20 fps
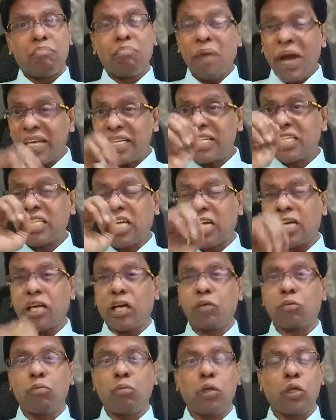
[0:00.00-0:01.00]
Parents
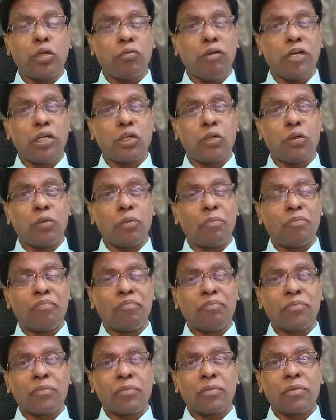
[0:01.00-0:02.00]
cannot motivate you.
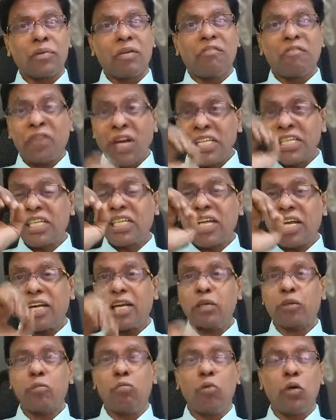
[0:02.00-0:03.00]
Friends
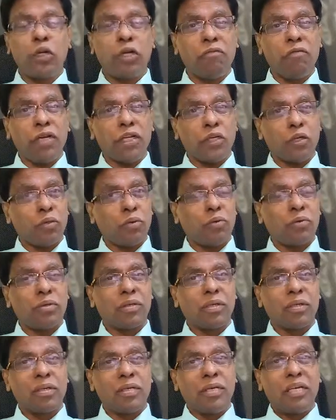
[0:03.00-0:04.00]
cannot motivate you.
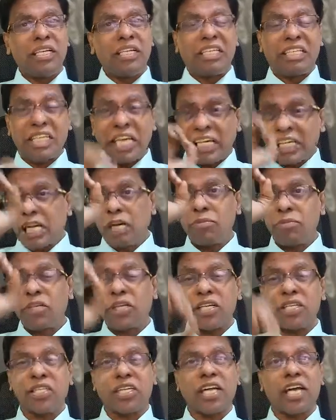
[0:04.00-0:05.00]

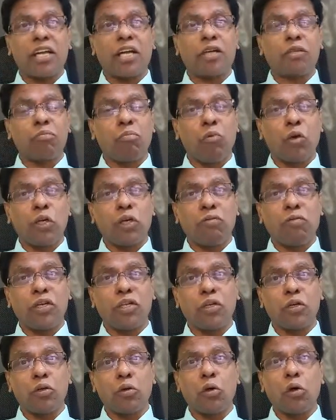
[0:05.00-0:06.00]
Circumstance cannot
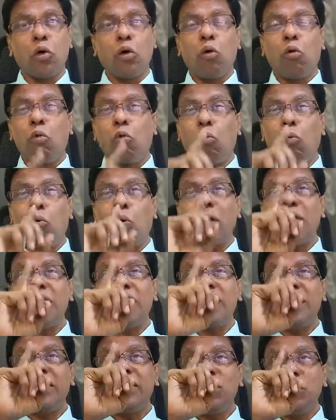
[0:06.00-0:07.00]
motivate you.
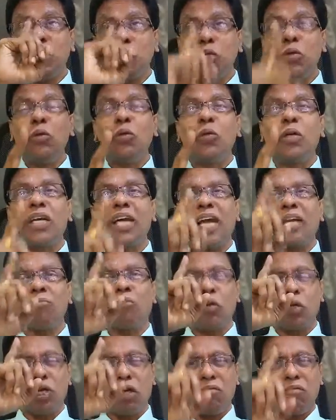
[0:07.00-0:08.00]
Only you can
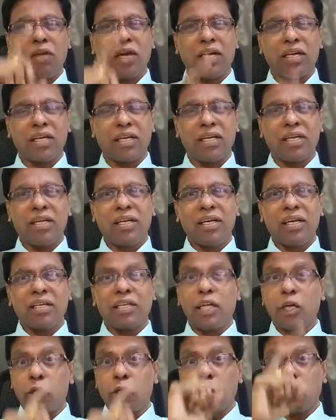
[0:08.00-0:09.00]
motivate.
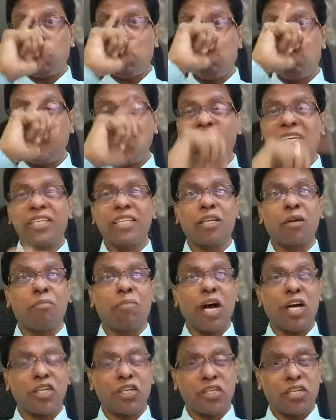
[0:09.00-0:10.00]
The dopamine is the
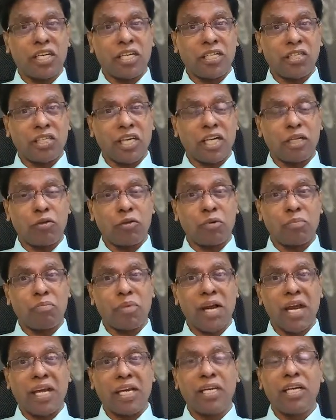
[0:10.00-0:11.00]
master inside your
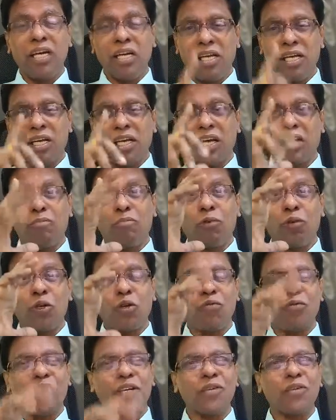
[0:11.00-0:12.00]
brain, can
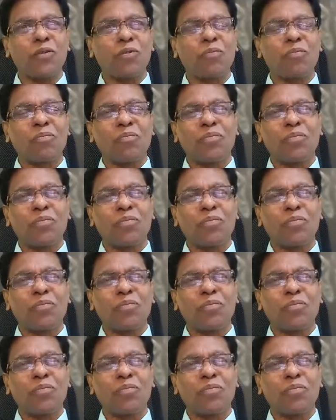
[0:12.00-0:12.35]
motivate you.